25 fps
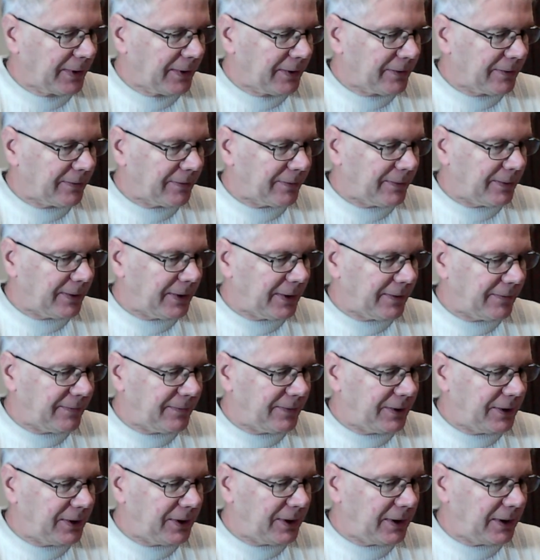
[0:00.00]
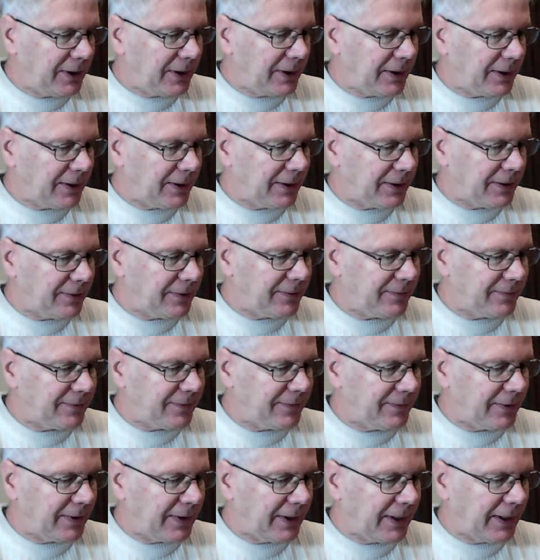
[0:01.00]
So we have g of
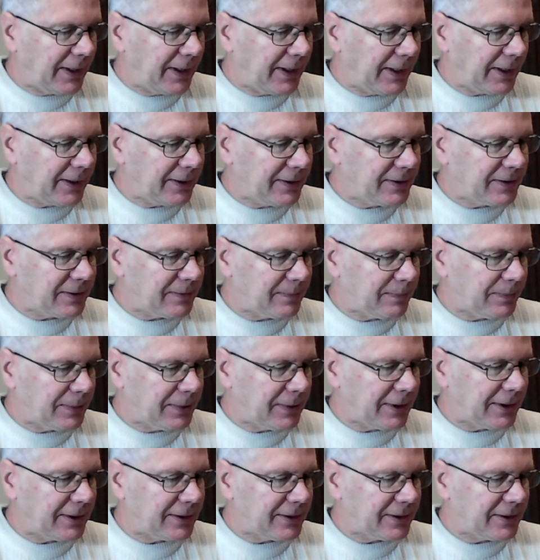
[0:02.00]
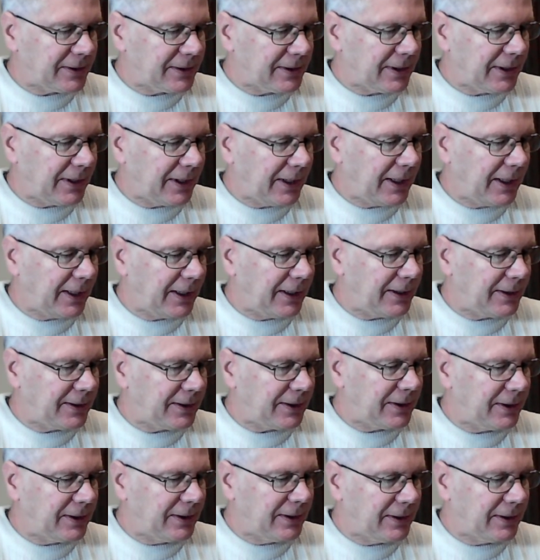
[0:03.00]
x plus
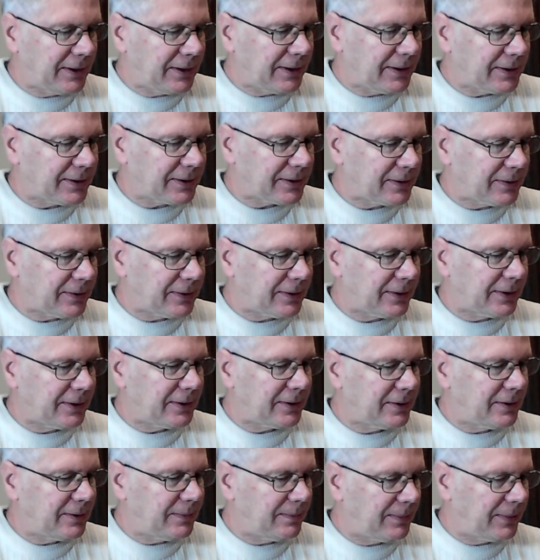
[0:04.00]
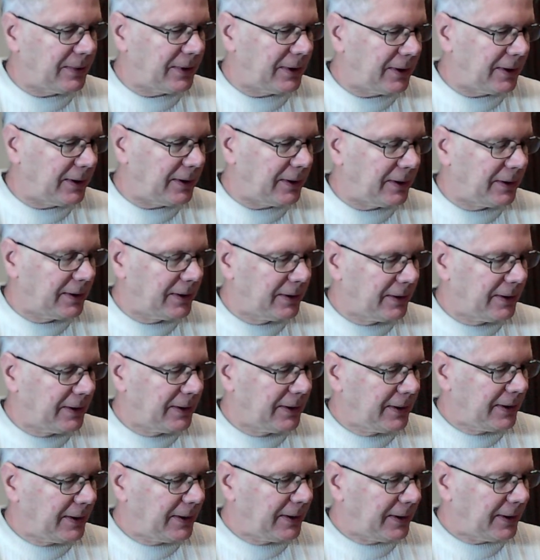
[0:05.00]
h is going to be
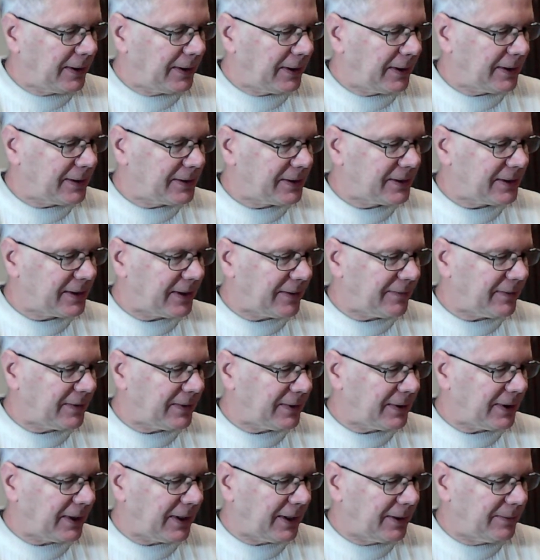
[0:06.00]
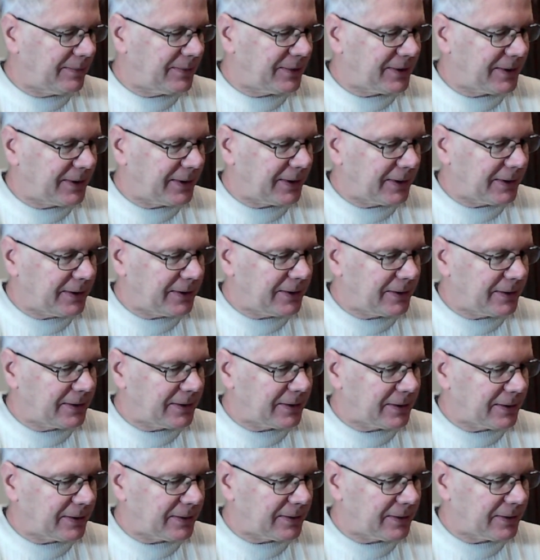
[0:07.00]
7 times this,
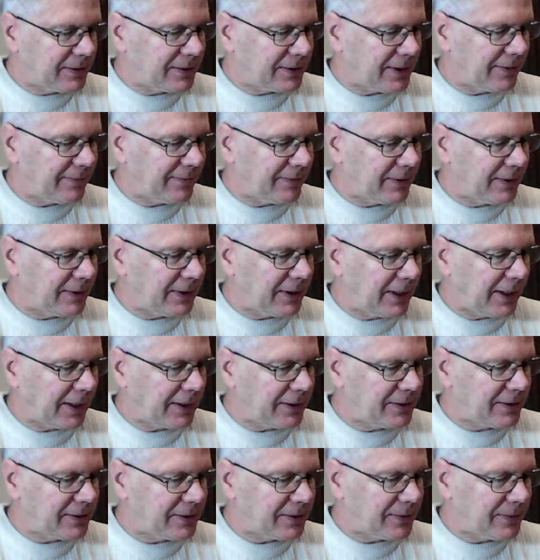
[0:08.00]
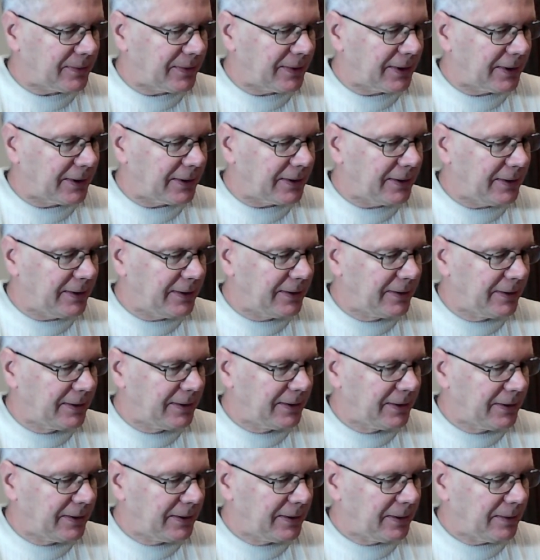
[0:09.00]
so 7x squared
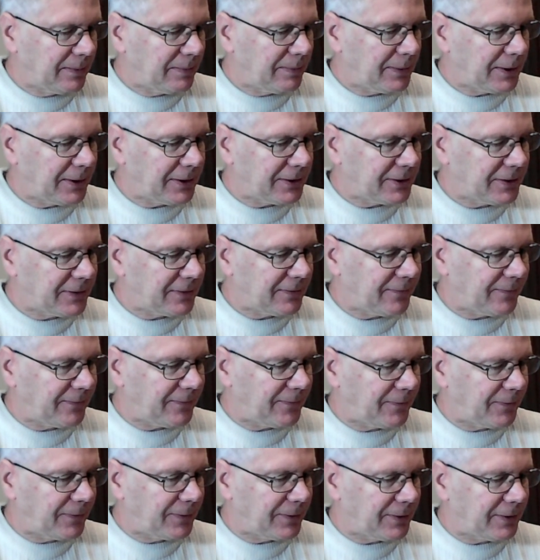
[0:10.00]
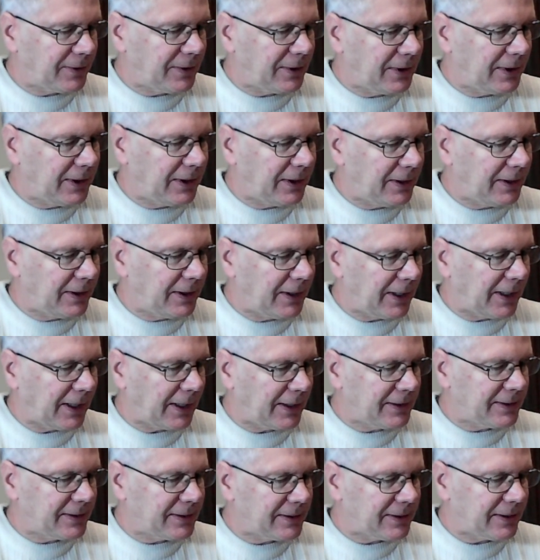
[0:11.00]
plus
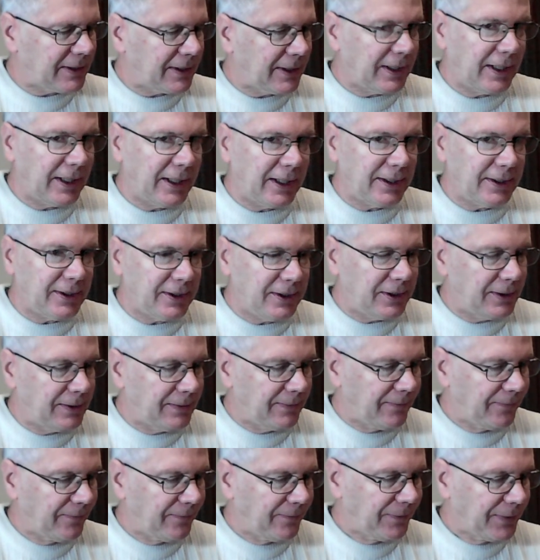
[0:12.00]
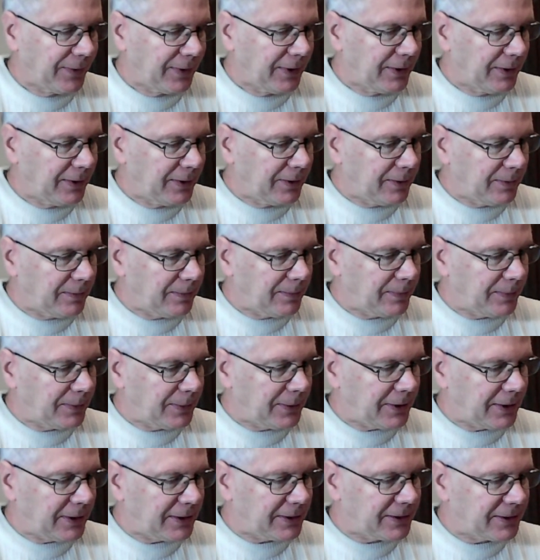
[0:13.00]
14xh
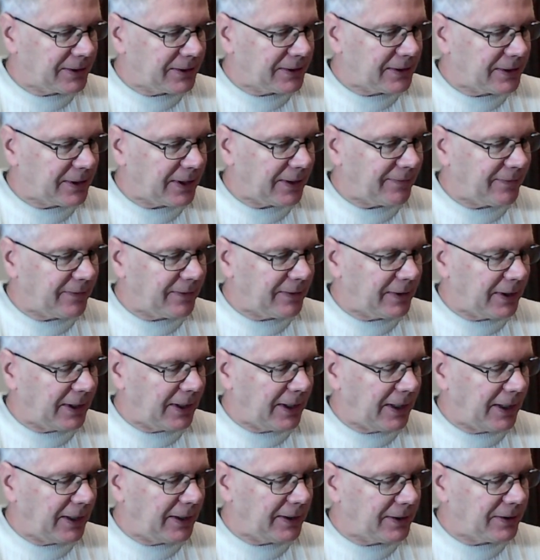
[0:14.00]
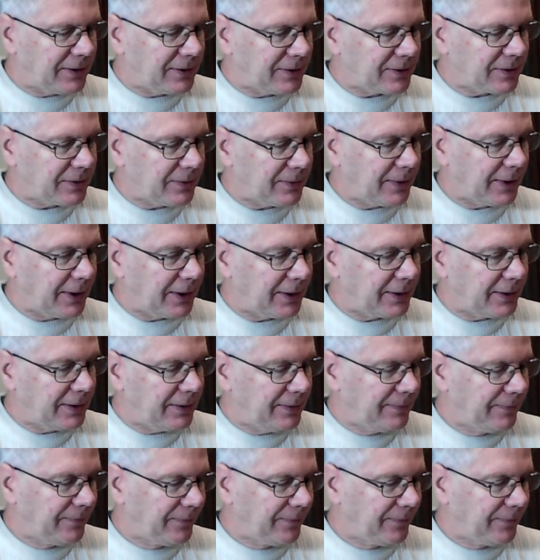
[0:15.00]
plus 7h squared